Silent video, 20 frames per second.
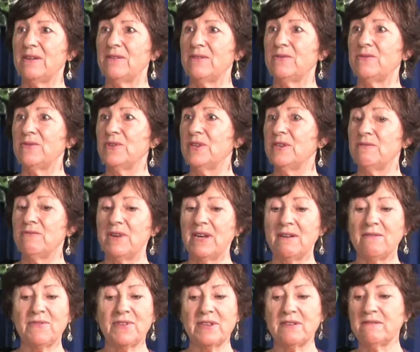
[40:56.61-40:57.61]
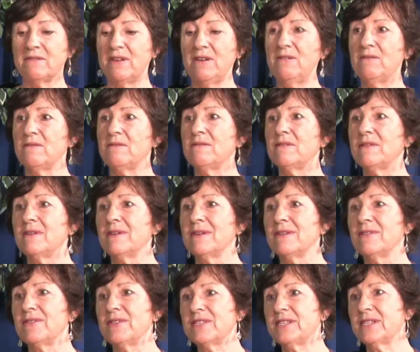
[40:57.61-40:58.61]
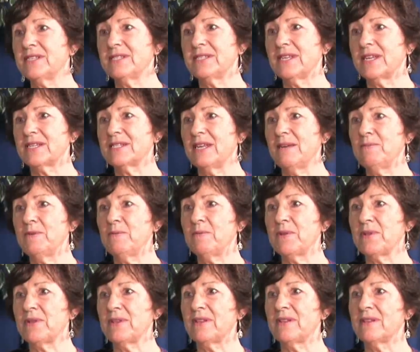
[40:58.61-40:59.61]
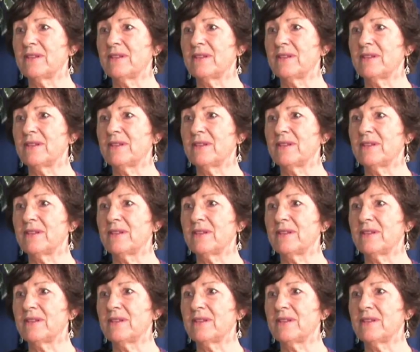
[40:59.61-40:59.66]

all year round, then no, this isn't acceptable.